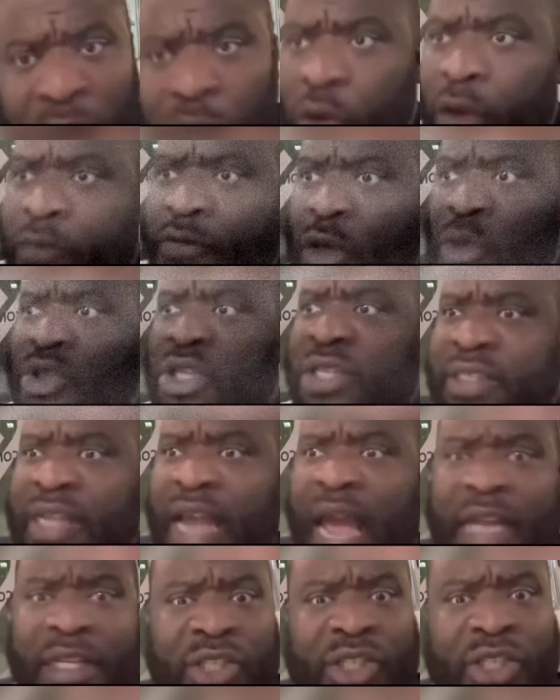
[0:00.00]
So if you
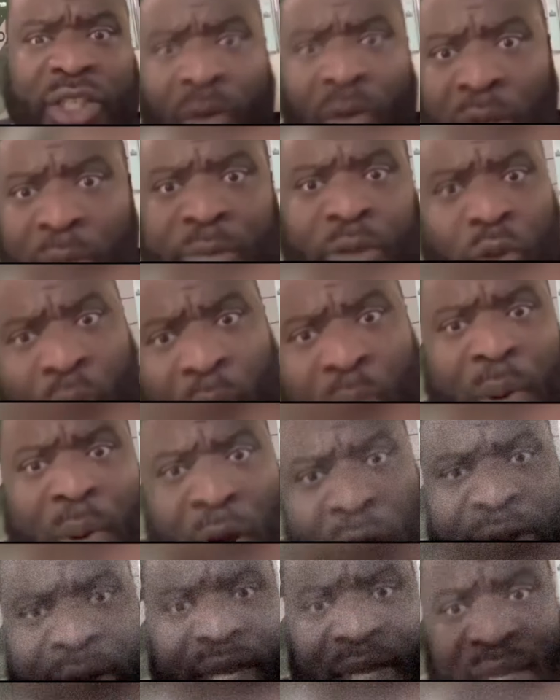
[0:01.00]
decide to show up to a
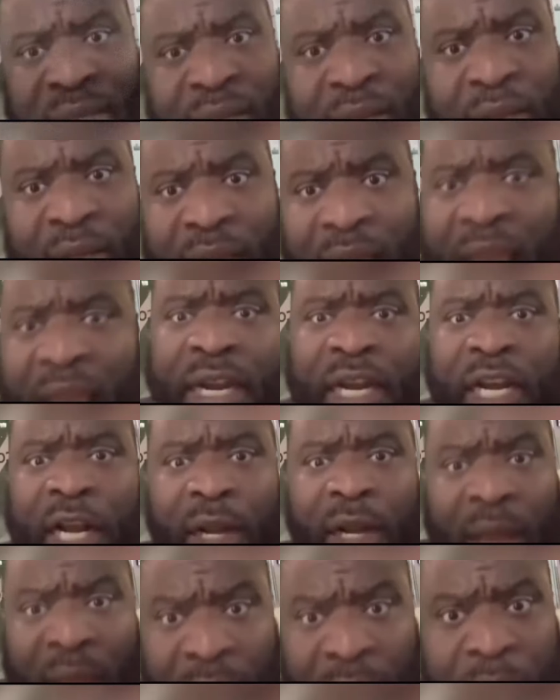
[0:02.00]
party at
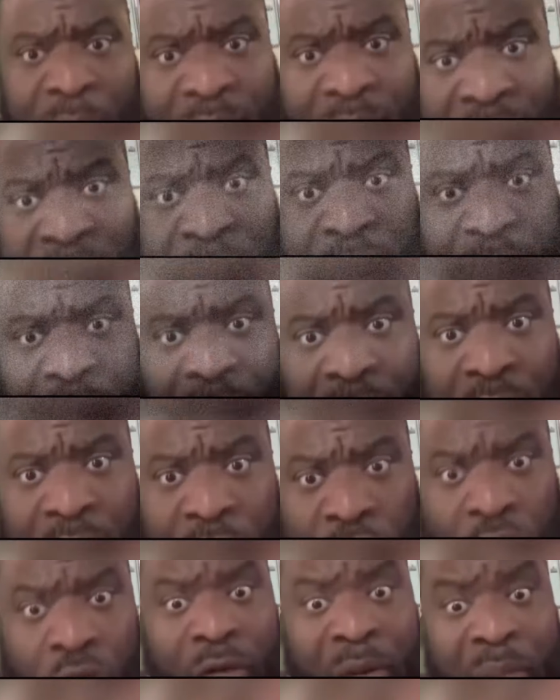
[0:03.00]
a club
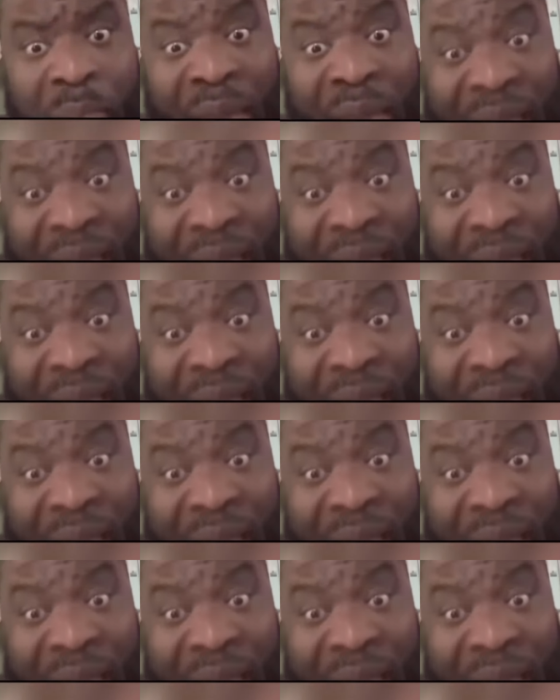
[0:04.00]
you're a